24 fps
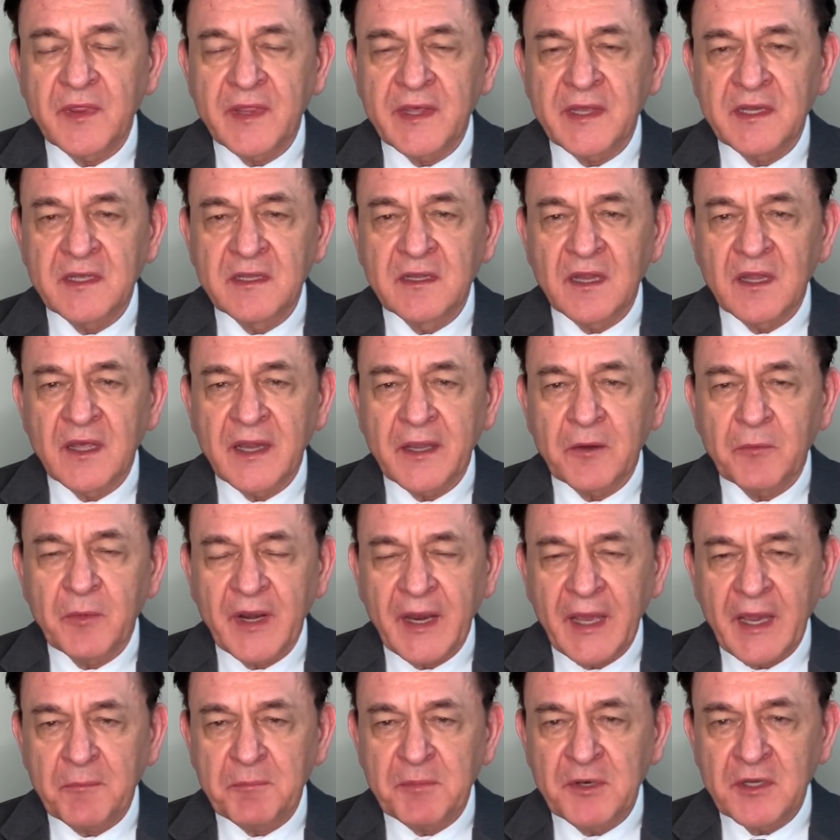They didn't like
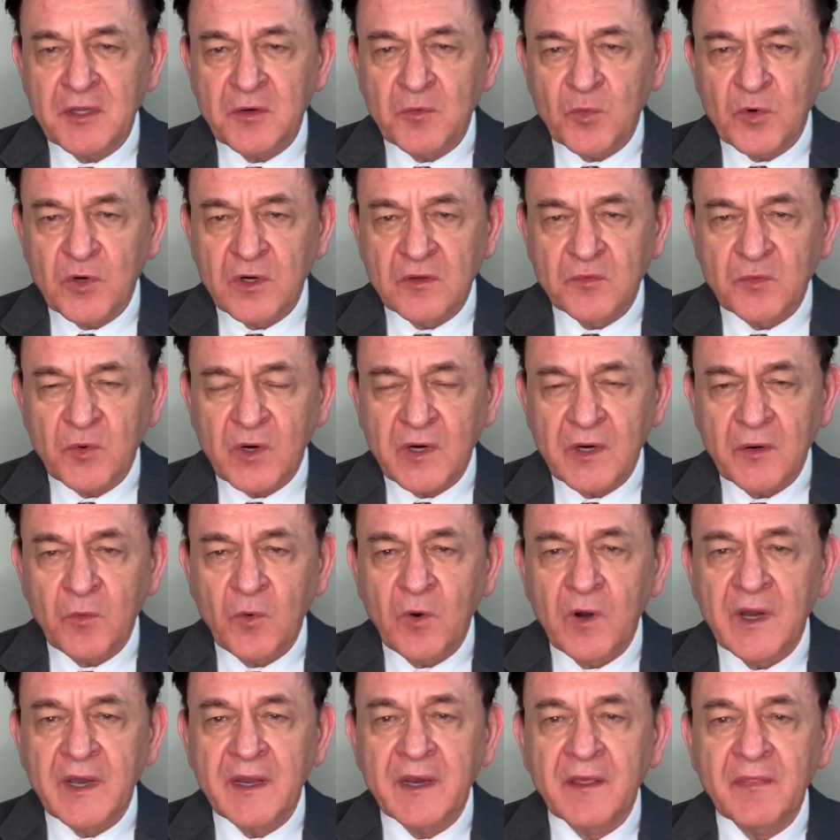what happened in World
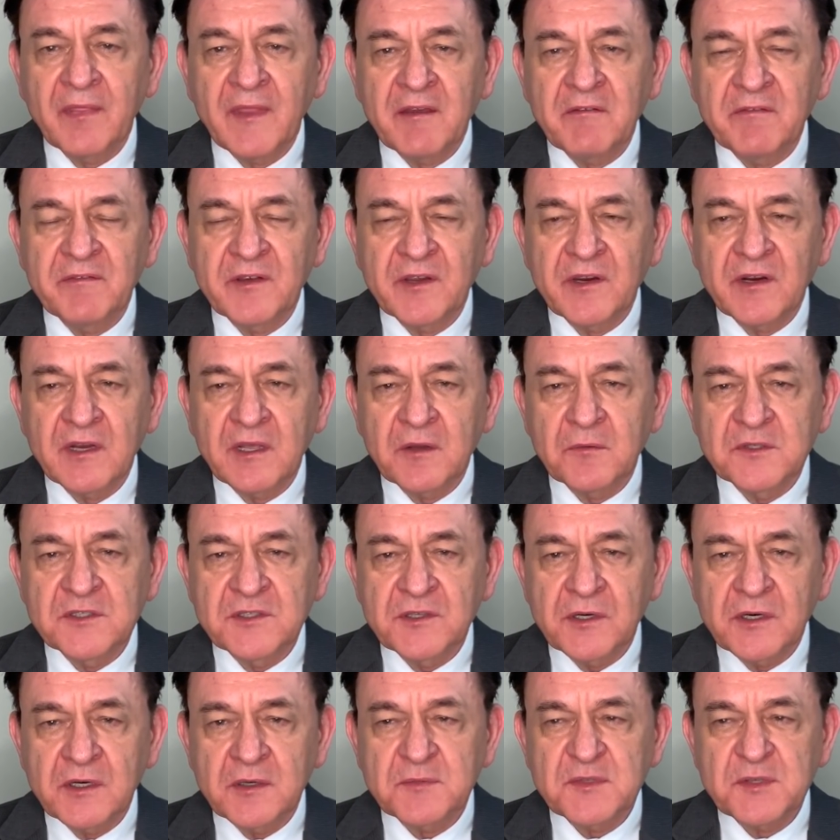War I, and they figured it was
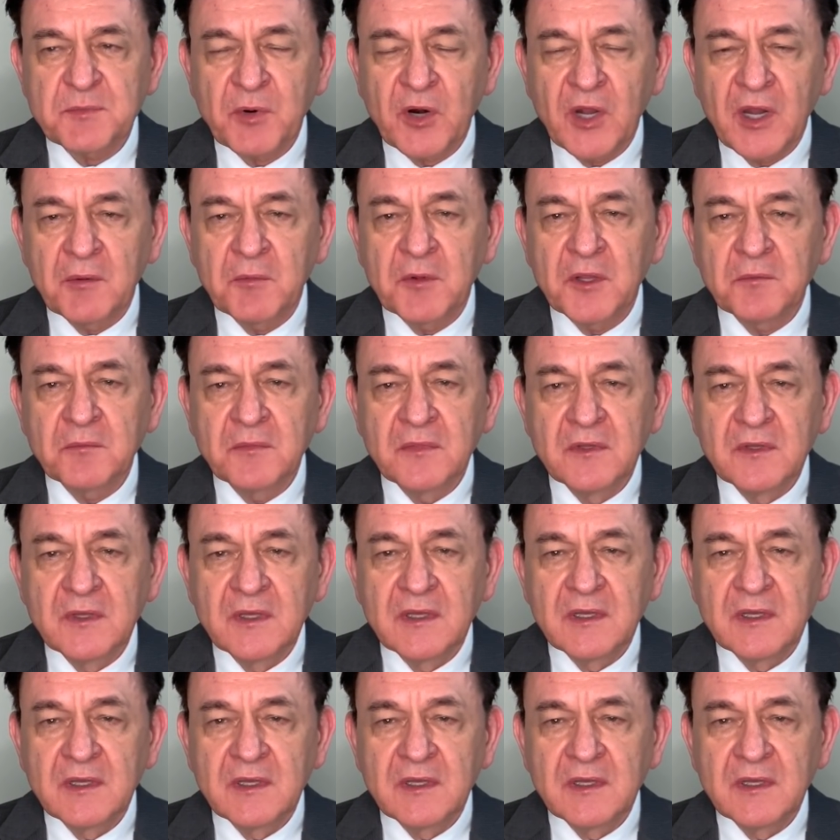Europe's problem